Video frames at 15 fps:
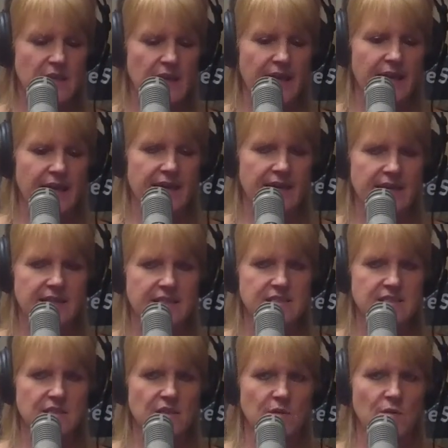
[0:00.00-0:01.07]
And
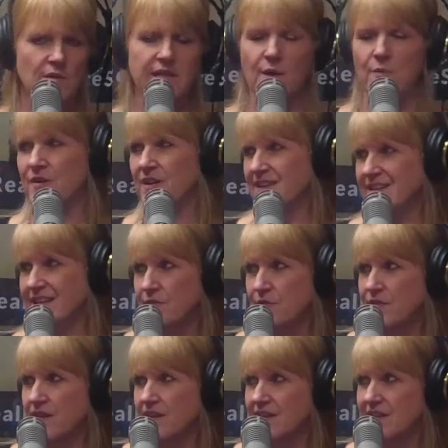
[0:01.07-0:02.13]
no, we're not going to cover
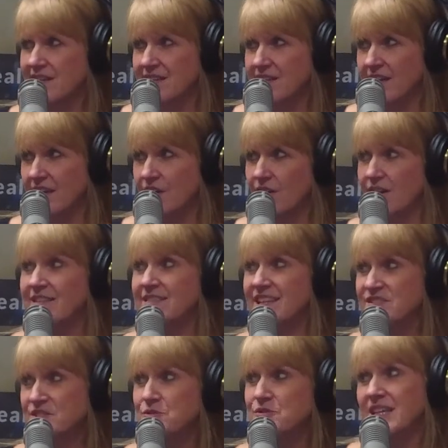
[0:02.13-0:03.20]
the heating and air
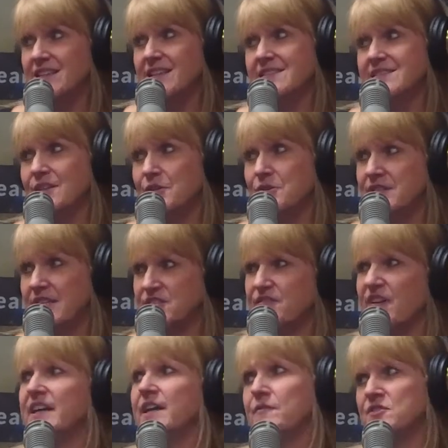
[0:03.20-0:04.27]
unless you take that seller's
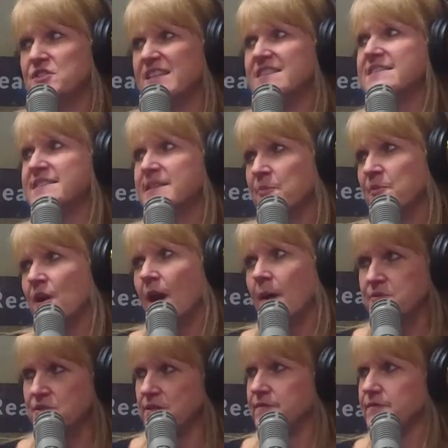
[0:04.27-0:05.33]
HVAC coverage. That's a separate
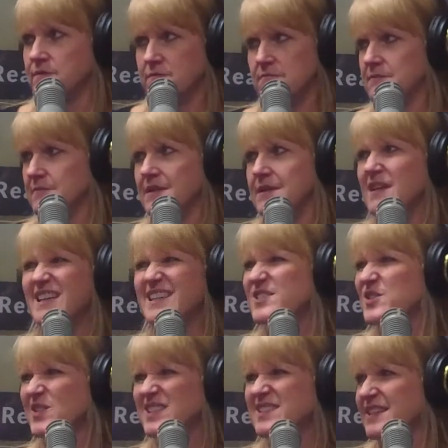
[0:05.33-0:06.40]
option. It's
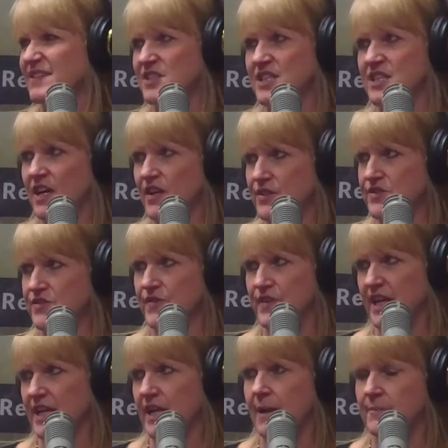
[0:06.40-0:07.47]
only $70 for
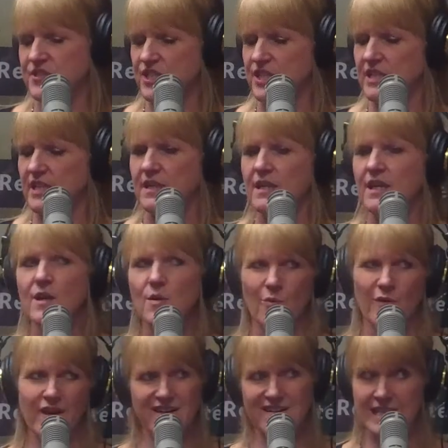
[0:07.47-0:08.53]
that option, and
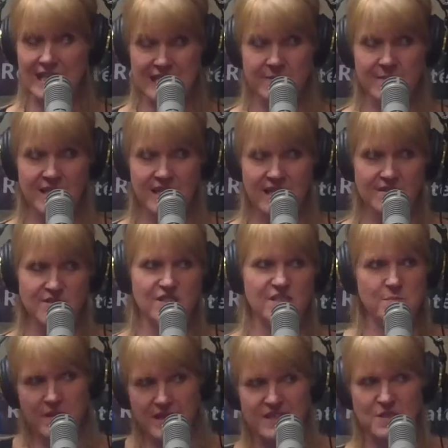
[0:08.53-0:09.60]
we are going to limit it
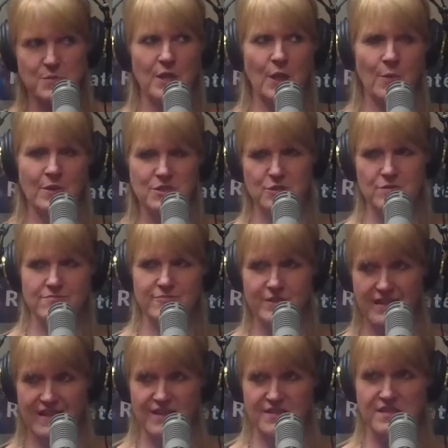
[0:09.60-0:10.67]
just because we don't want you
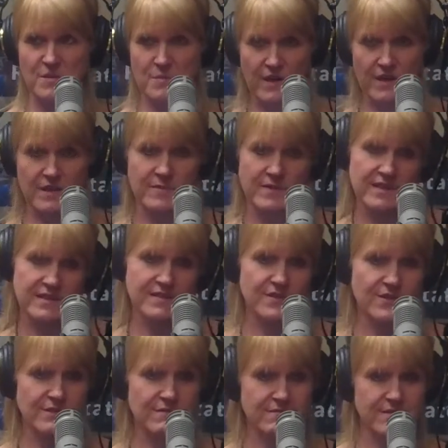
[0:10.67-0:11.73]
putting the house on the market because
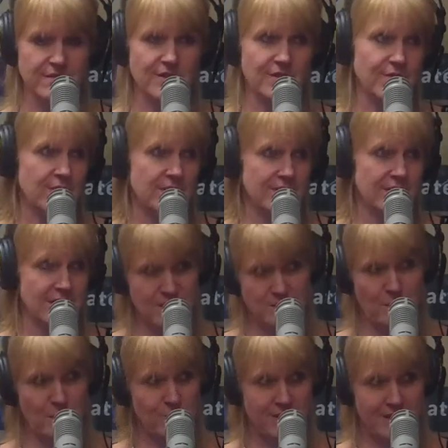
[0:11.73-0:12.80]
your unit needs to
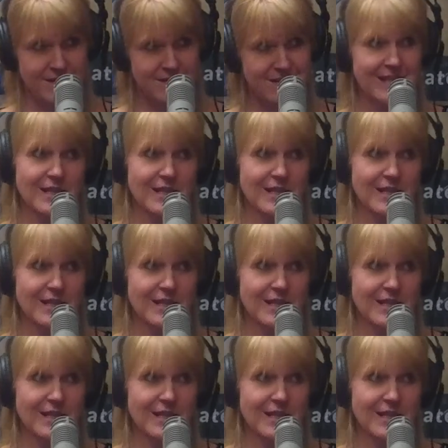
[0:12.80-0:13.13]
be replaced.